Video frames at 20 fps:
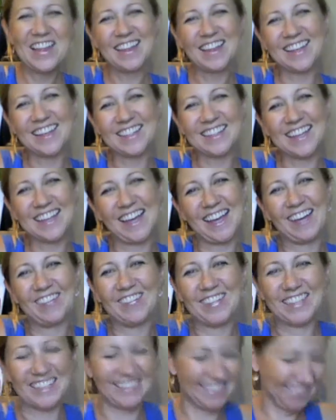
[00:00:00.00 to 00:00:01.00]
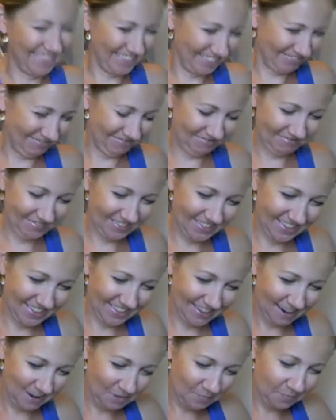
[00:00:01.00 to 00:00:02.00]
That's Camden.
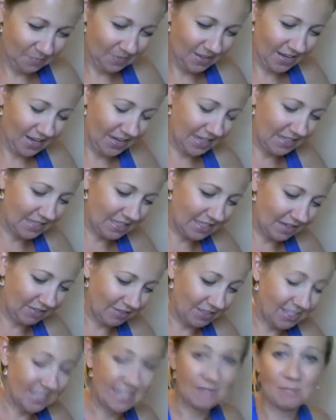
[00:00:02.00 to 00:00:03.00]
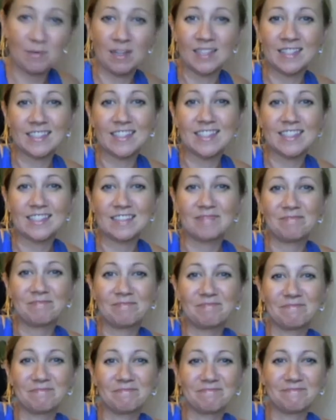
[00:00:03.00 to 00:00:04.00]
He's 17 months.
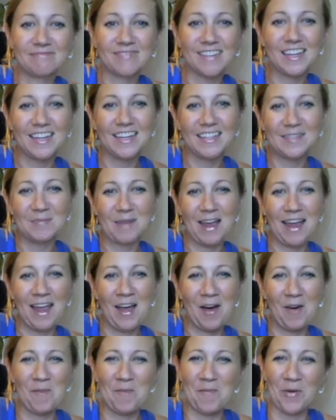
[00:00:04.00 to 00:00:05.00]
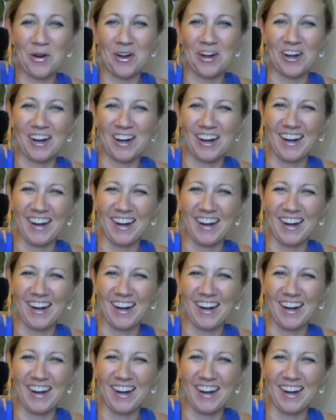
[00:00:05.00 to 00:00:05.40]
He's my helper.